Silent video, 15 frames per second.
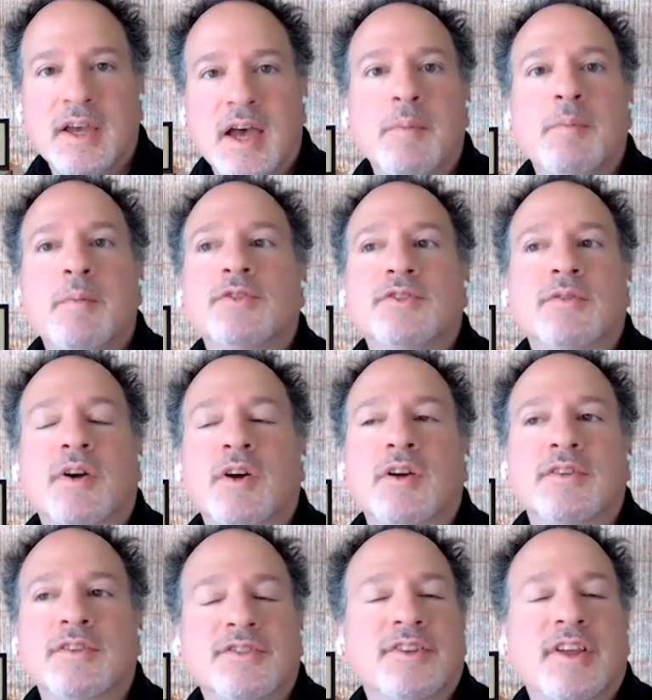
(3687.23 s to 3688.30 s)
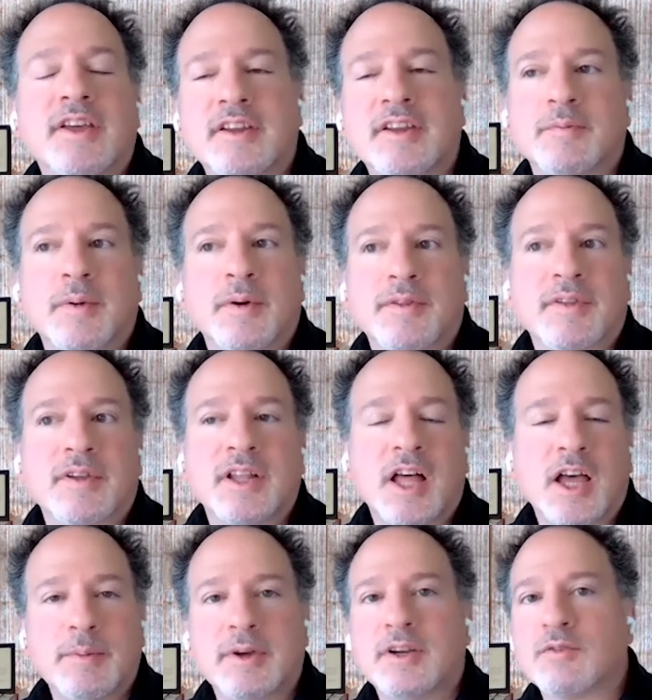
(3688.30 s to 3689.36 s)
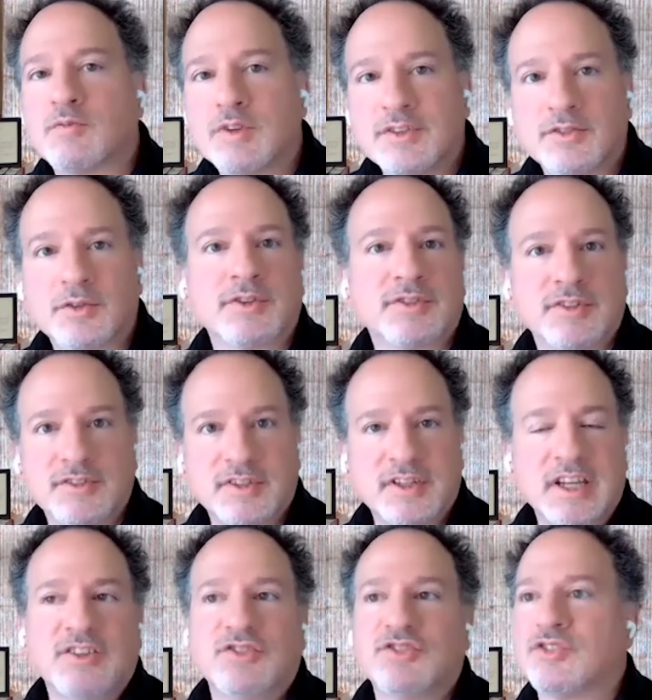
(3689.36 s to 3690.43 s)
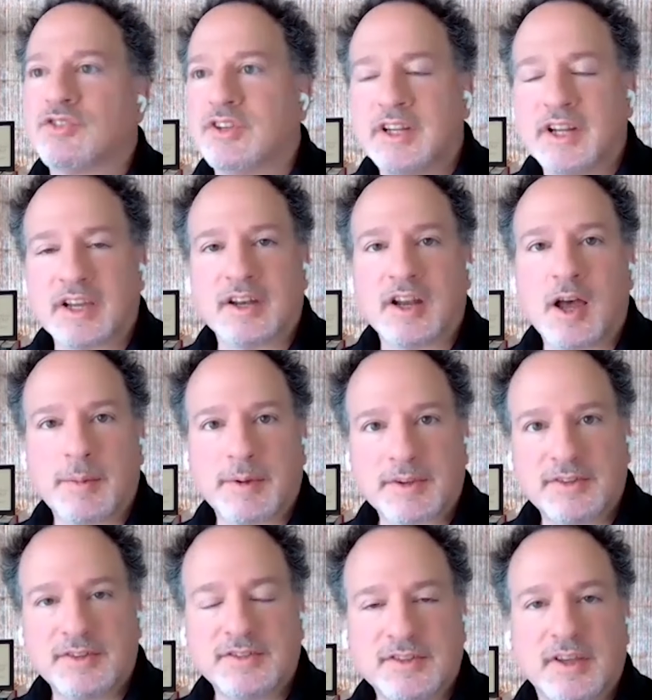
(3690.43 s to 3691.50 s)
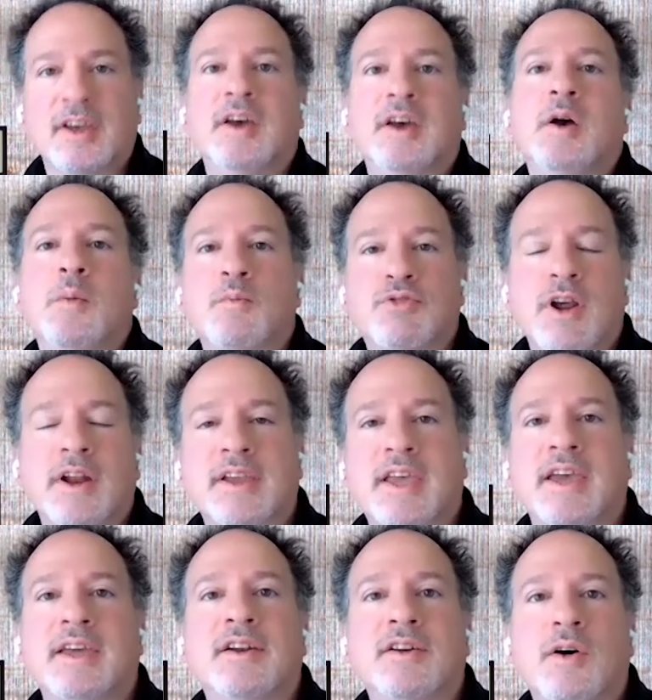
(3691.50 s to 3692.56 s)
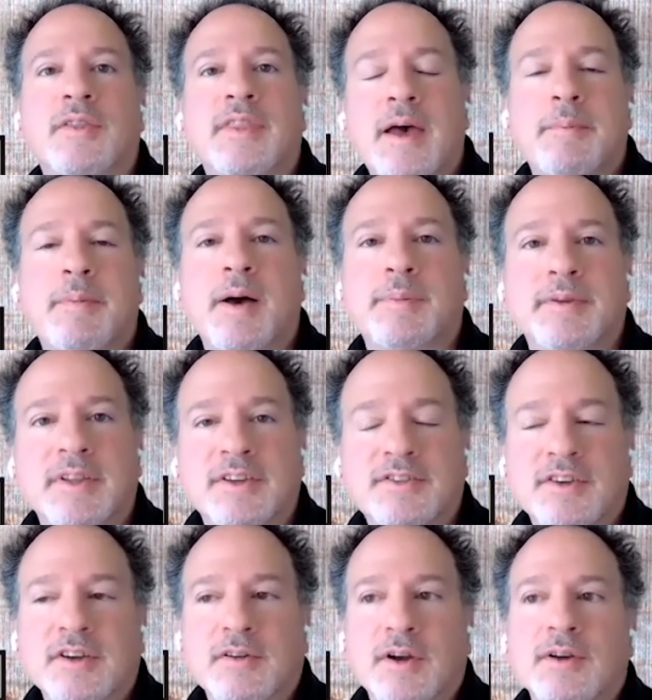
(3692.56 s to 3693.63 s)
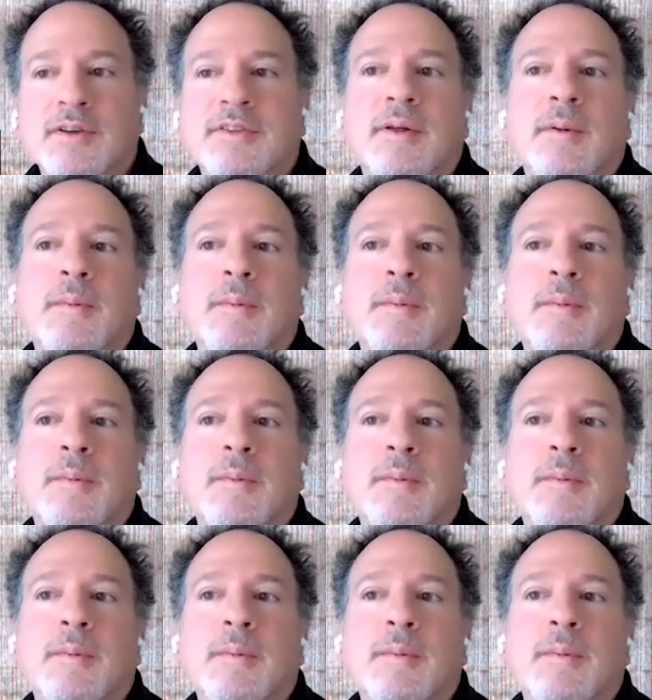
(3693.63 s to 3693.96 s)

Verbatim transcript: And most of our understanding of both climate and resources and history and economics is predicated on that population growth.